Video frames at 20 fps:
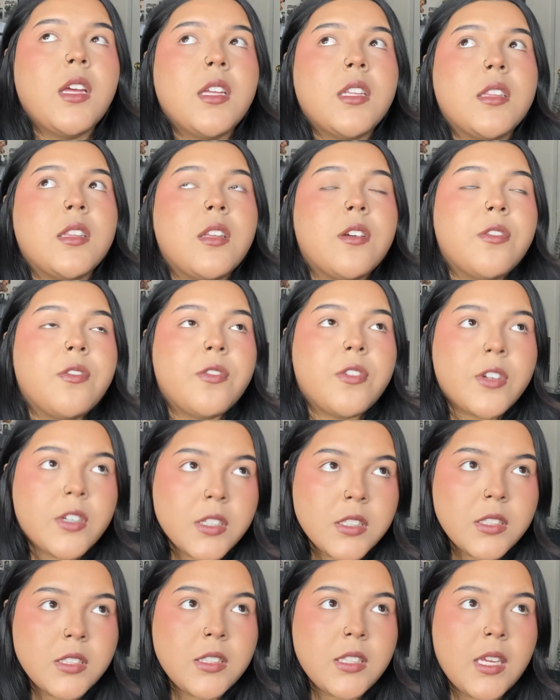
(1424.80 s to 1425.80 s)
The
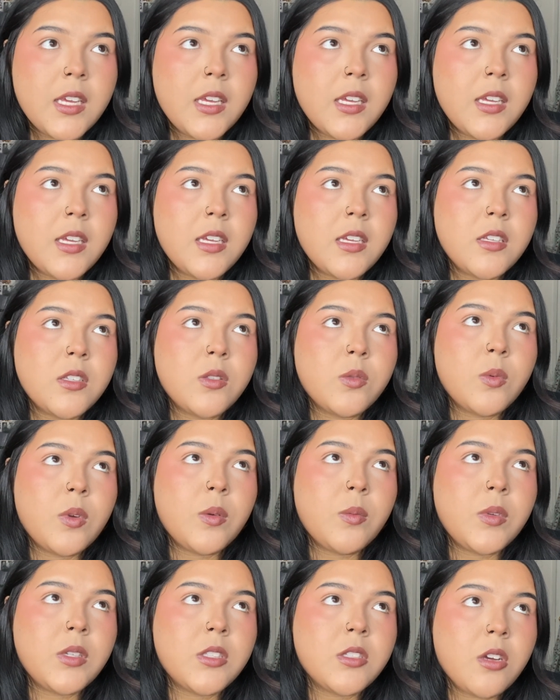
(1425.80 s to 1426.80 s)
first day is when
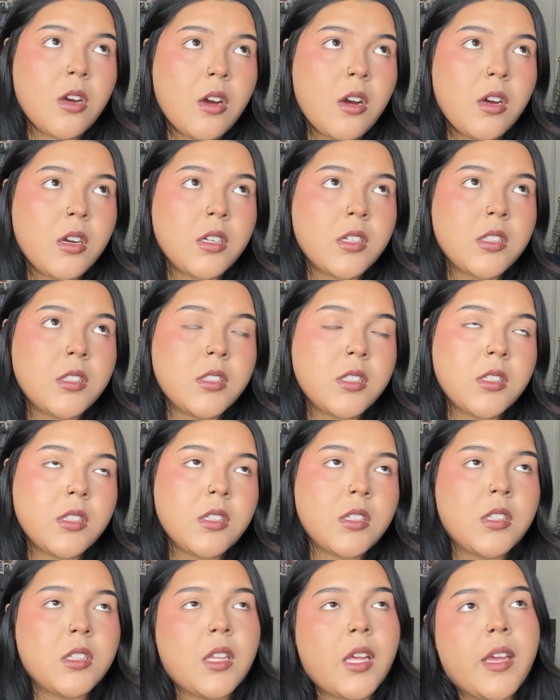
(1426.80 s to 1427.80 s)
we talked
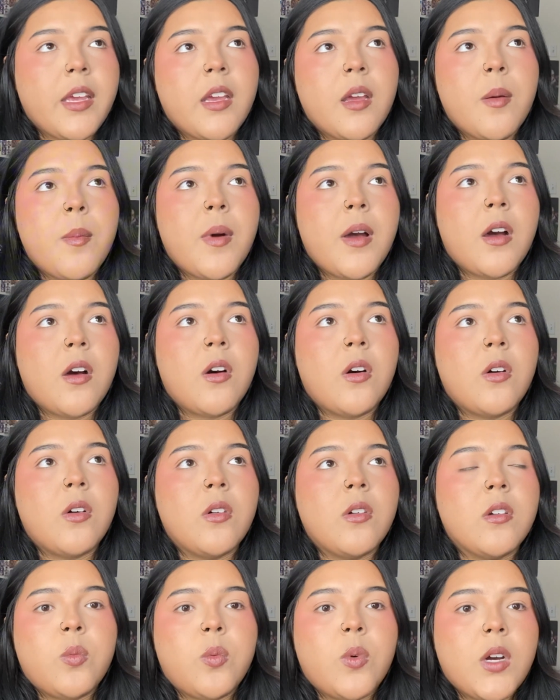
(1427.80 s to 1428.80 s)
like about
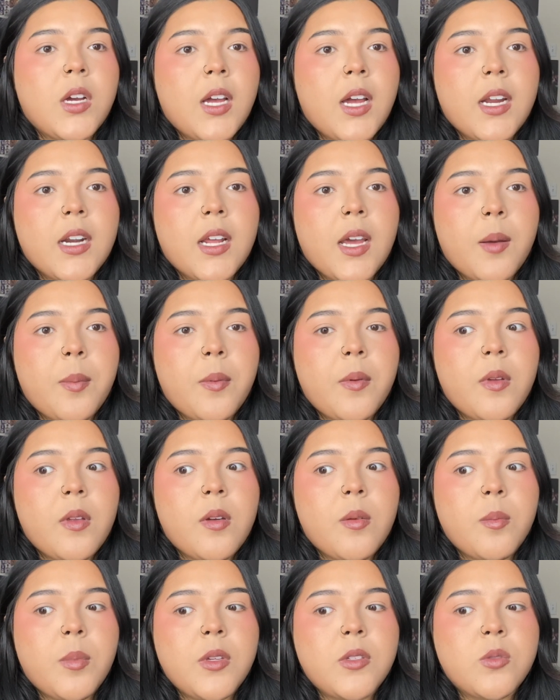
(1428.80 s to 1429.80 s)
what had
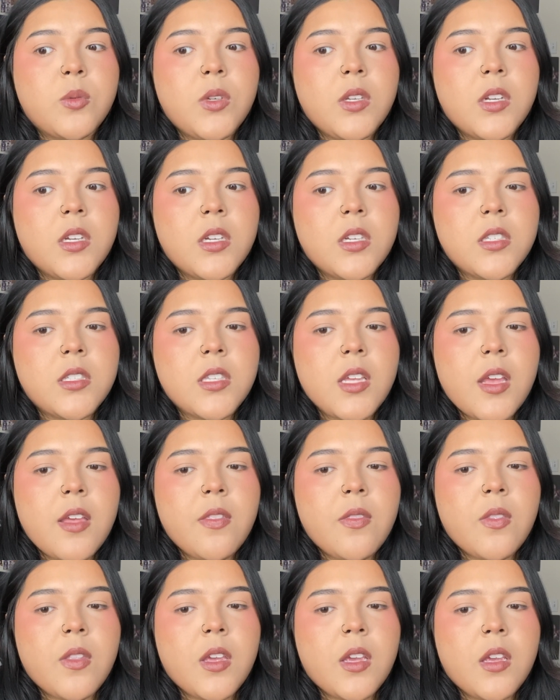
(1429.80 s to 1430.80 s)
happened between us,
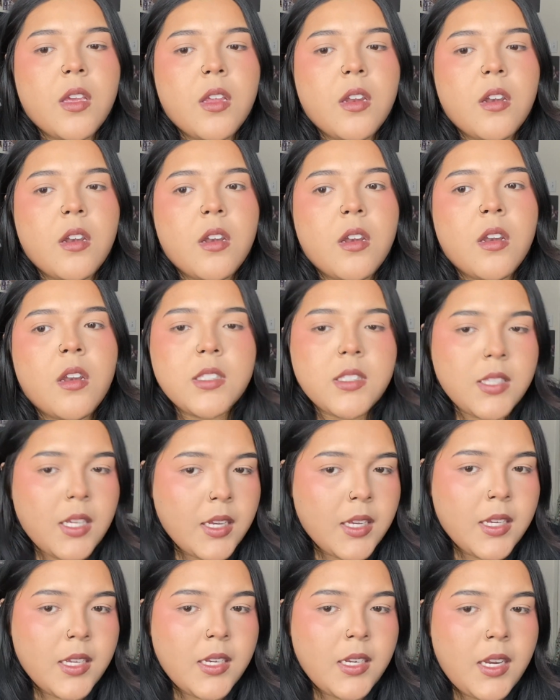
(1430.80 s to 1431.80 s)
and then
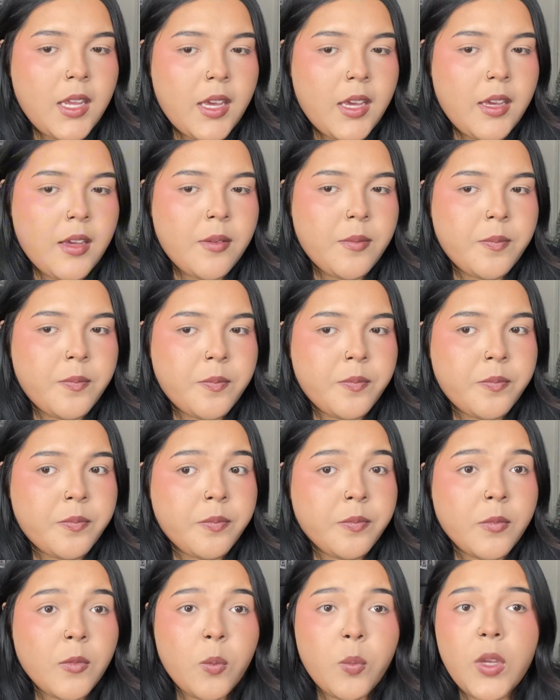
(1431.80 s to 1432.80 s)
second day
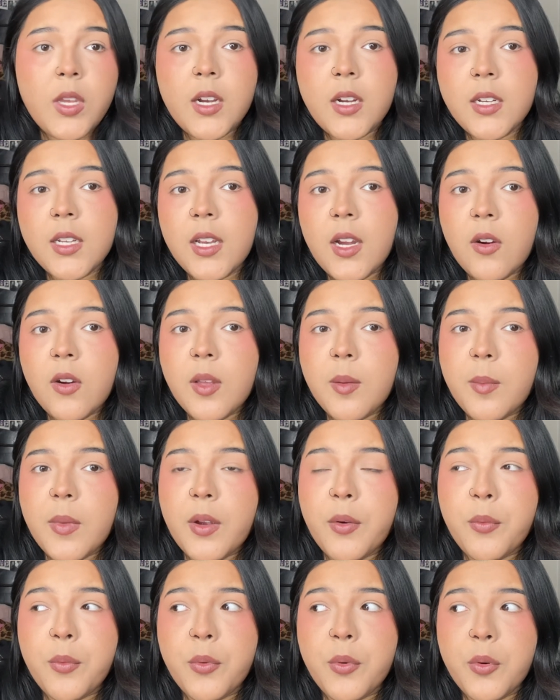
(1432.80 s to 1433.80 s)
we hung out in my
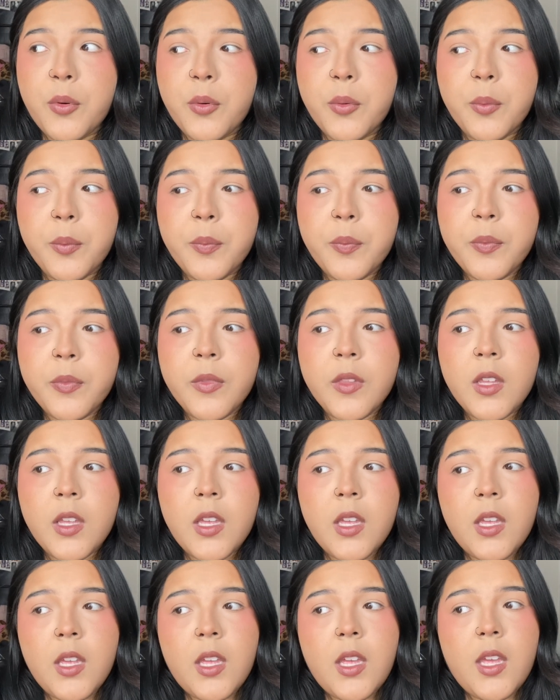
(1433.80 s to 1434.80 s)
room
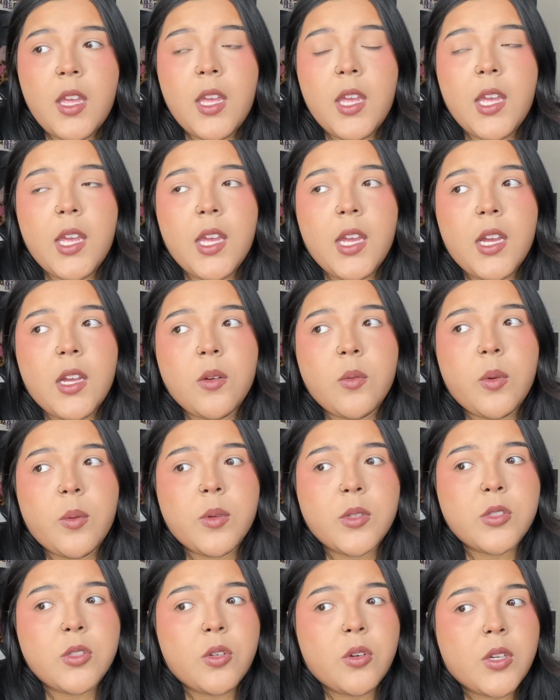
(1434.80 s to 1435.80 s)
and we
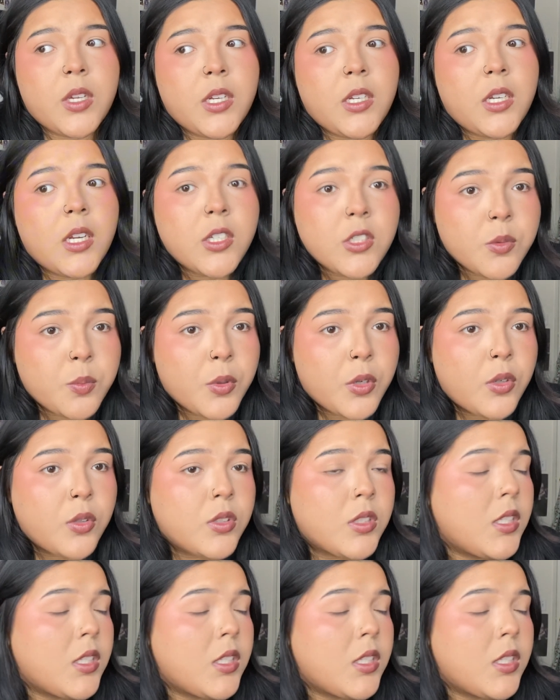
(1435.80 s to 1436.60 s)
went to go get Dutch Bros.